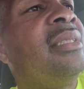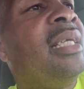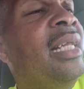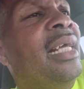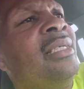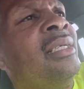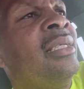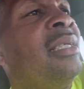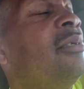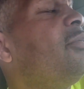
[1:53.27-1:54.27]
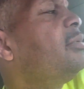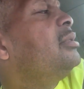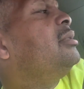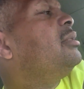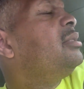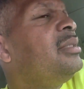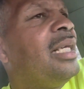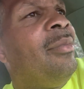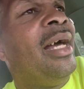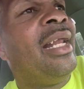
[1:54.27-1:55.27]
It had done enough. I
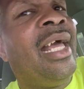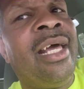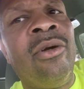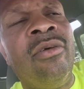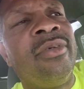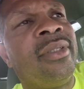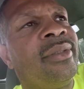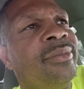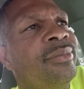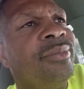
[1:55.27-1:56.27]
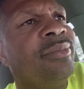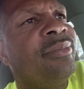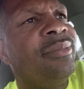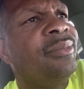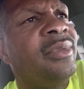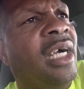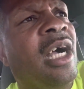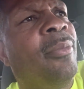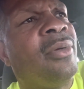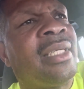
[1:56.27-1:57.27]
might have had over a
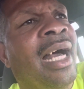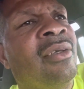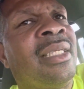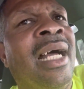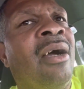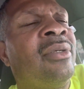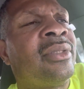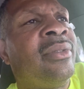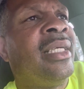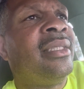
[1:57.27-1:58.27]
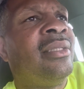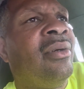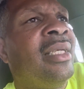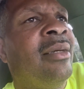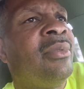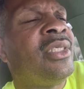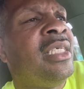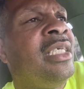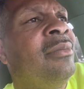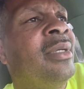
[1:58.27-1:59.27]
couple thousand hours on that
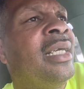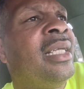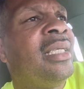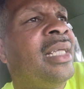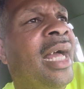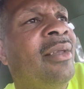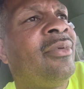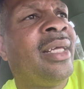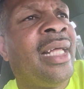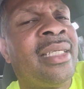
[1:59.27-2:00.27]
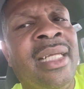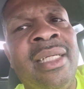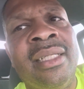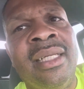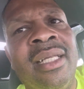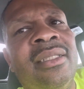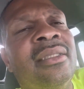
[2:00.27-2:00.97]
machine, man. And I ran that thing to death.